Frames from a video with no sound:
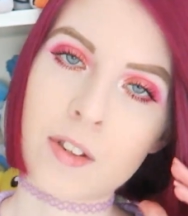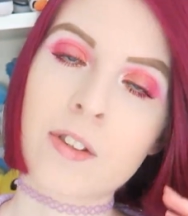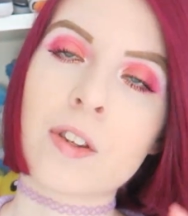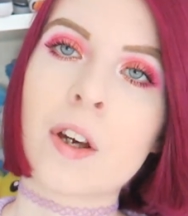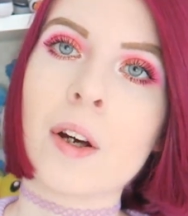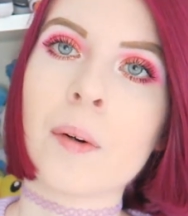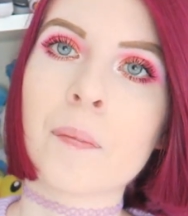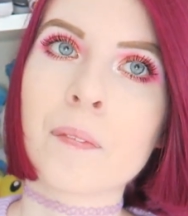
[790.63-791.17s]
is
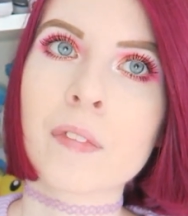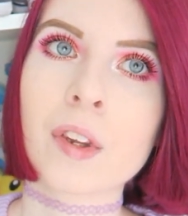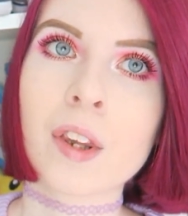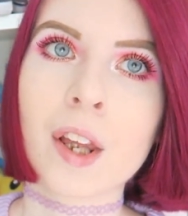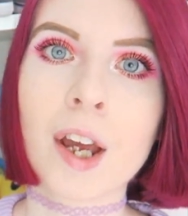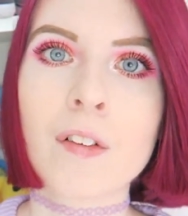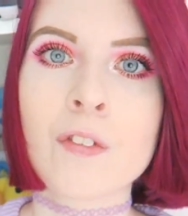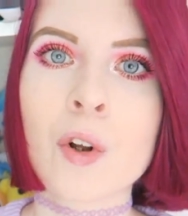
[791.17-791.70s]

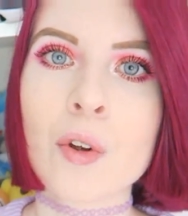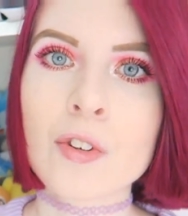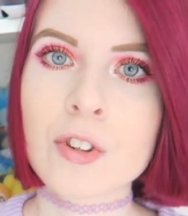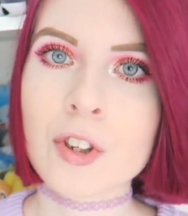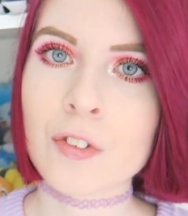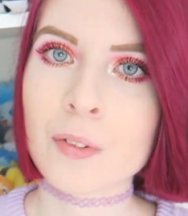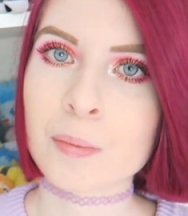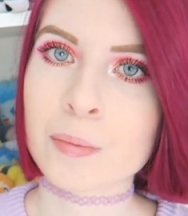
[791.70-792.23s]
they have lots
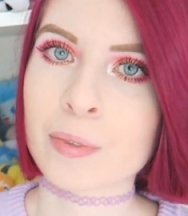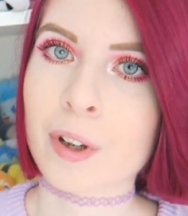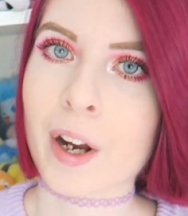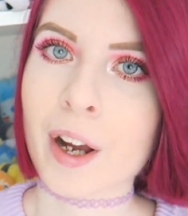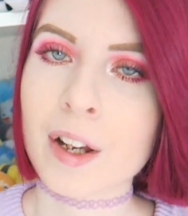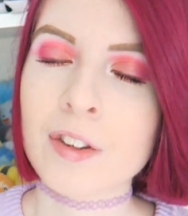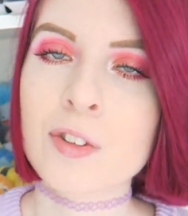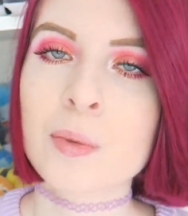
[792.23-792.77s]
of different
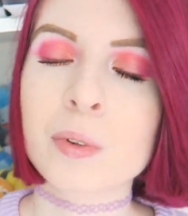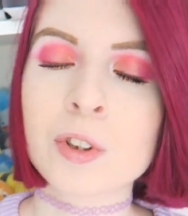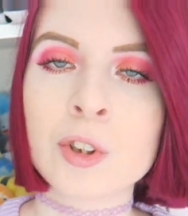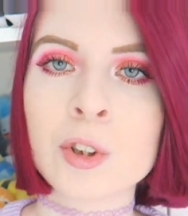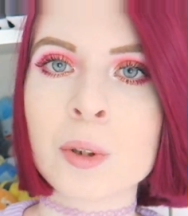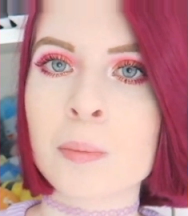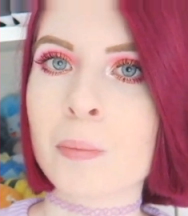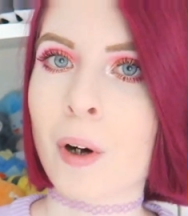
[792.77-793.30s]
brands which
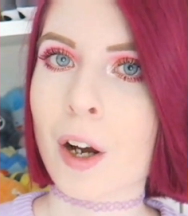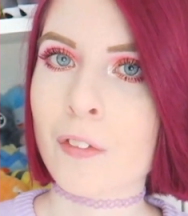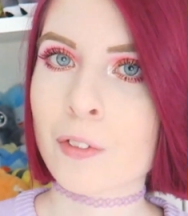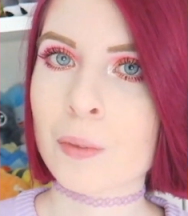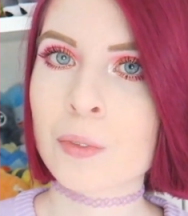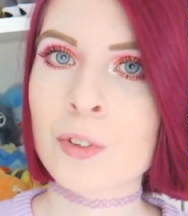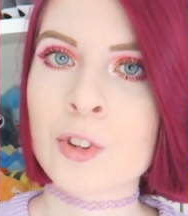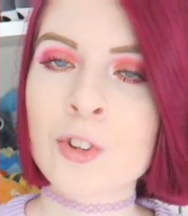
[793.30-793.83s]
you can buy
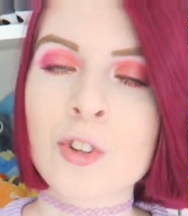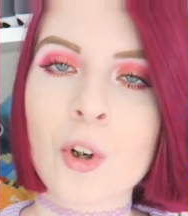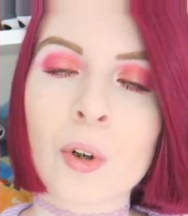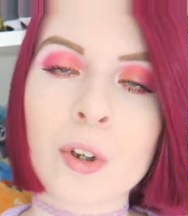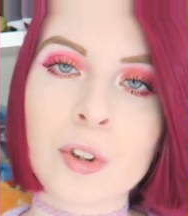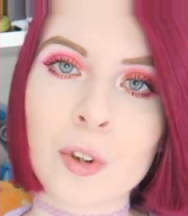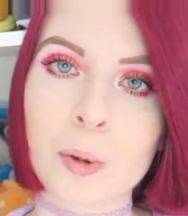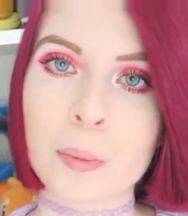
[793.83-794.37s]
from to
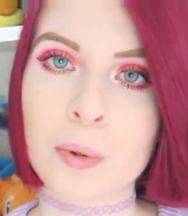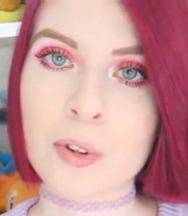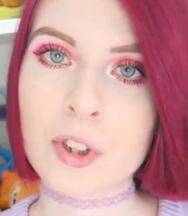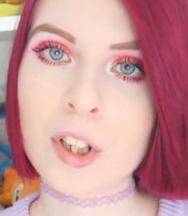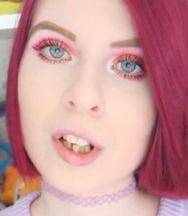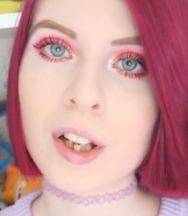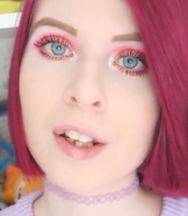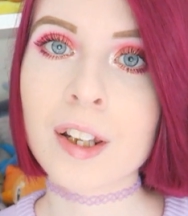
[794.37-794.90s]
stock in your
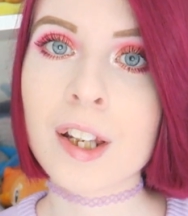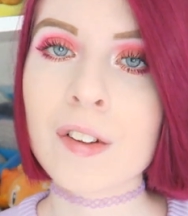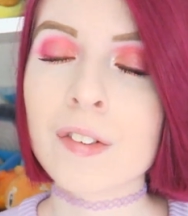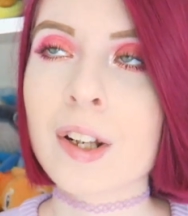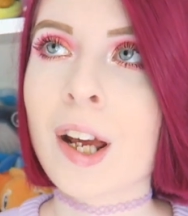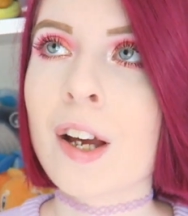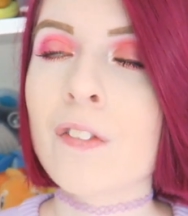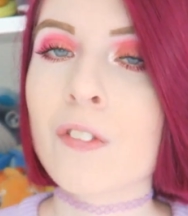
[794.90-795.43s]
boutique, and they even
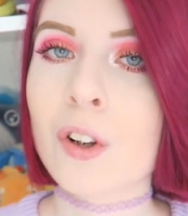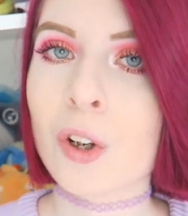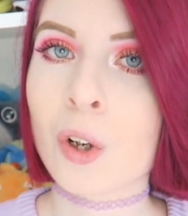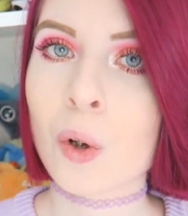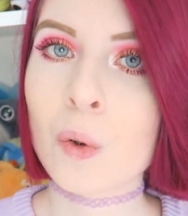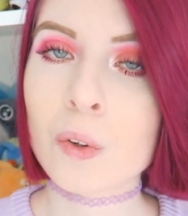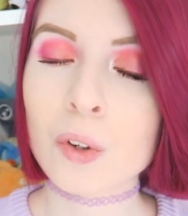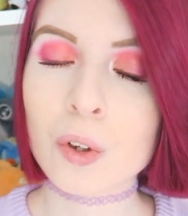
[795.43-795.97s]
have
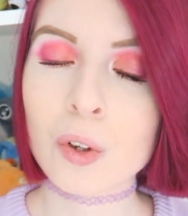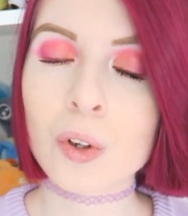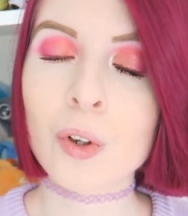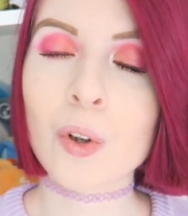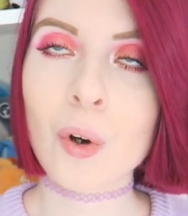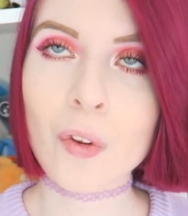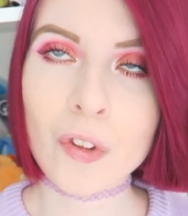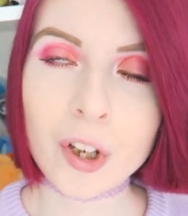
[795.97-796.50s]

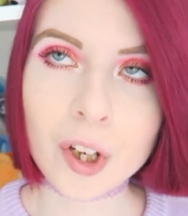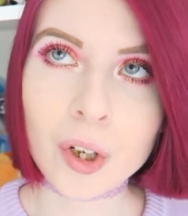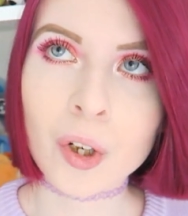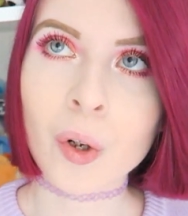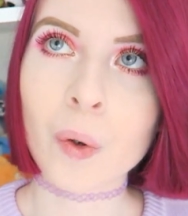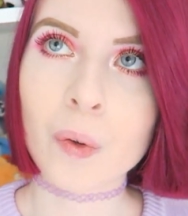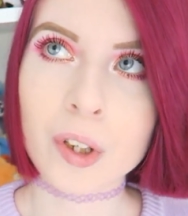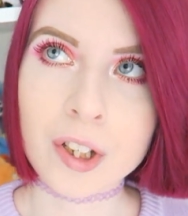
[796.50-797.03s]
Gothic
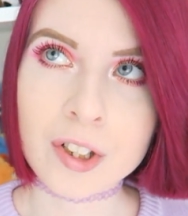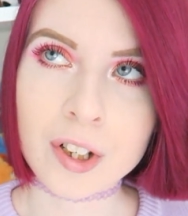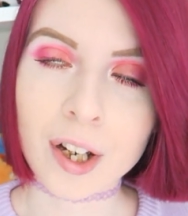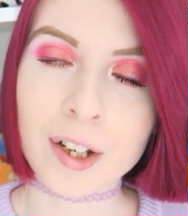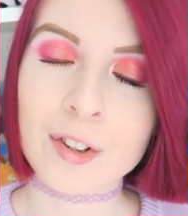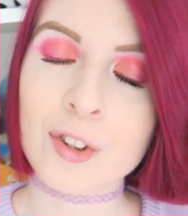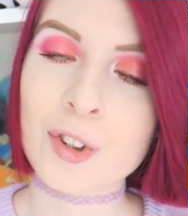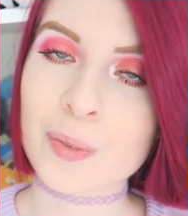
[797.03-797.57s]
Lolita
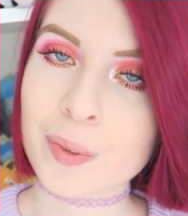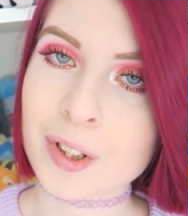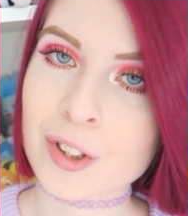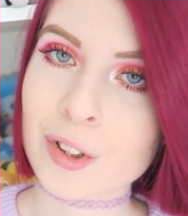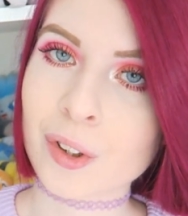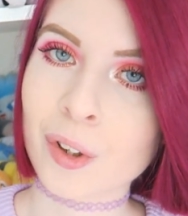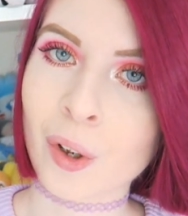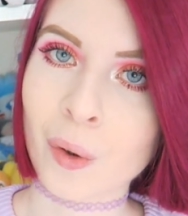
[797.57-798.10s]
and Sweet
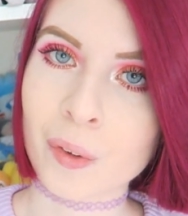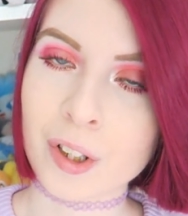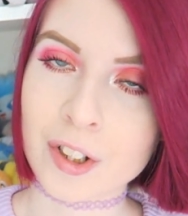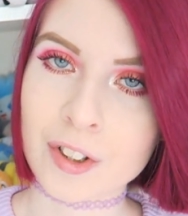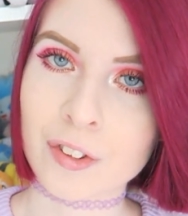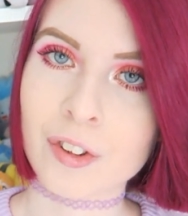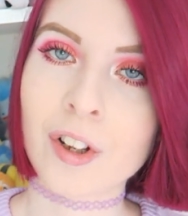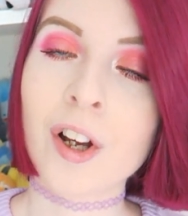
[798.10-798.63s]

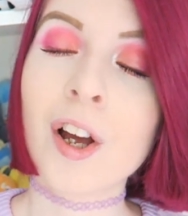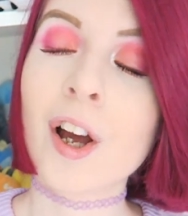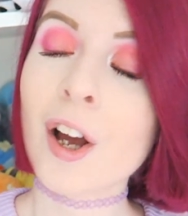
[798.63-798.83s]
Lolita